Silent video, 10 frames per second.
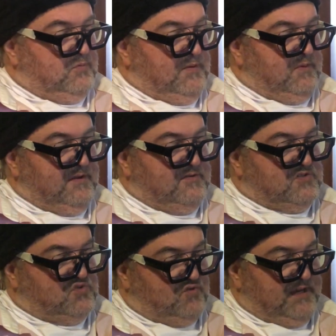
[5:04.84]
when
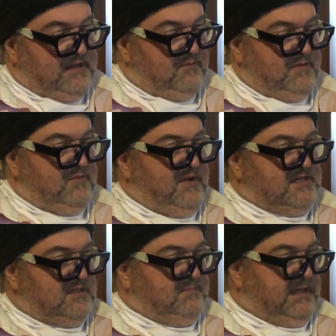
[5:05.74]
we're
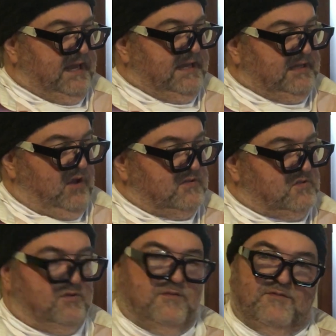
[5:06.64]
actually playing notes
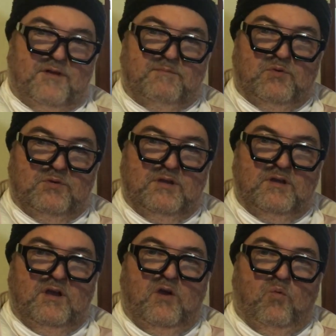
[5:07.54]
on the fretboard,
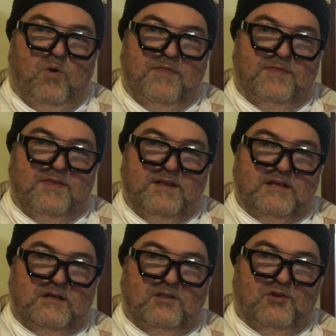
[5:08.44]
one thing
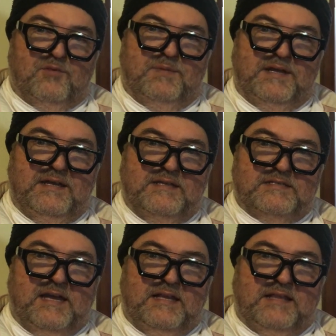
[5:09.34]
that a lot of beginners
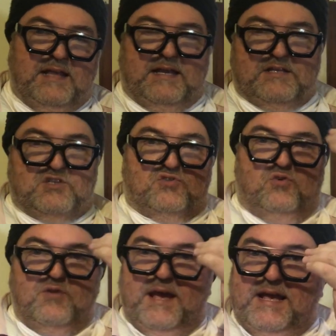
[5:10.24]
get, and they get
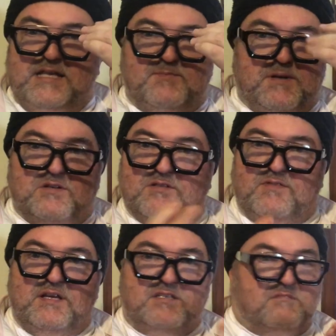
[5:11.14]
sore hands because of
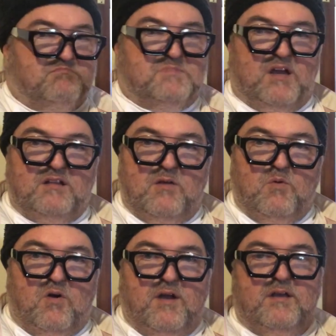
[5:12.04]
this. Don't know
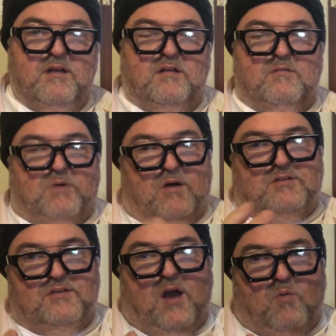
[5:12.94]
why. Well, I
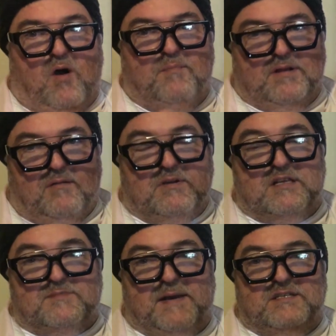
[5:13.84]
do know why, but I'm going to
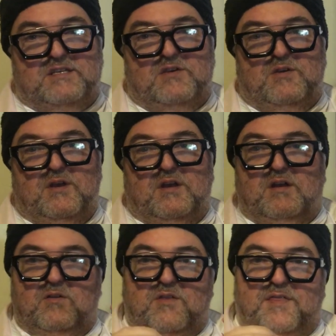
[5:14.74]
explain to you
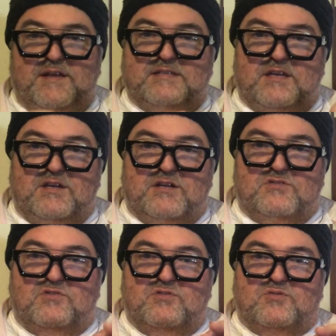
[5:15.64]
things that you can
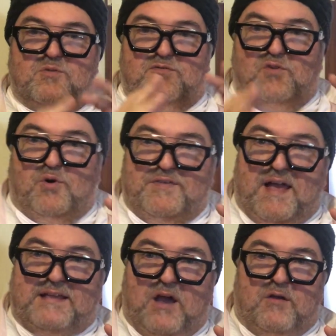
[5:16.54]
do to avoid
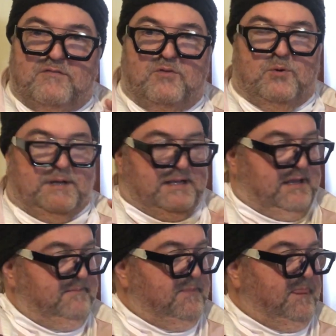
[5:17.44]
that going forward. Okay.